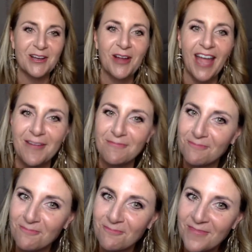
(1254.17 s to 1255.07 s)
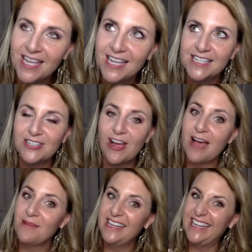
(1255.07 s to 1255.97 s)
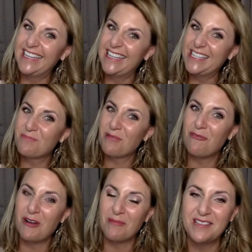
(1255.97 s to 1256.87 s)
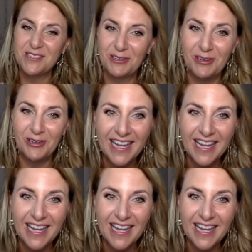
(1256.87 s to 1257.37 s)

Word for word: Okay, so I'm an endless performance girl.